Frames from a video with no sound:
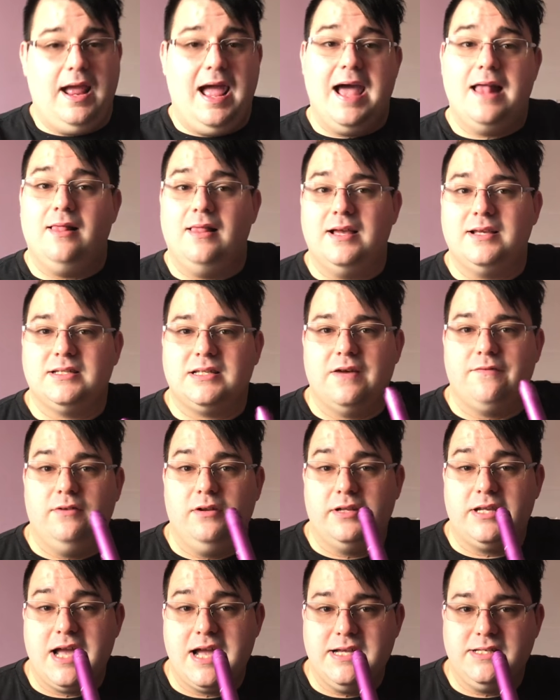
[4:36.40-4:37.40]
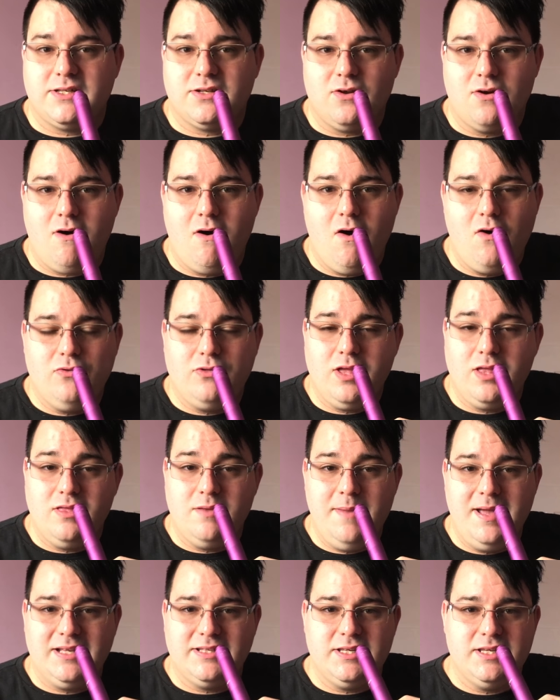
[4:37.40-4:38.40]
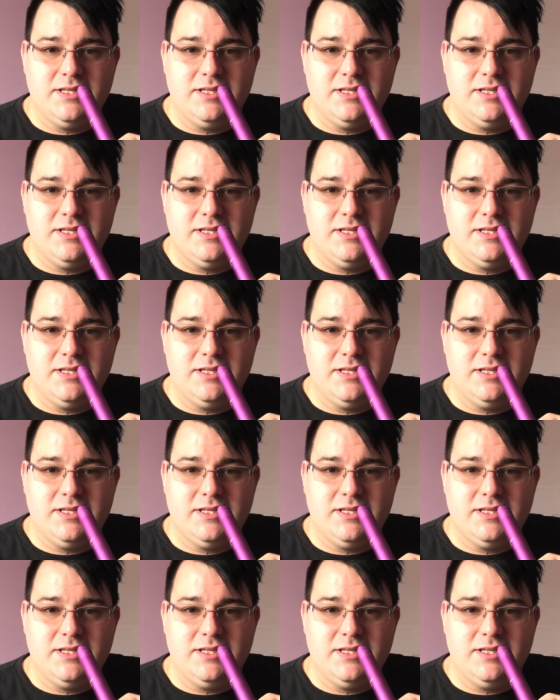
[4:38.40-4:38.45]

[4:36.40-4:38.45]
And let's have a taste on the mech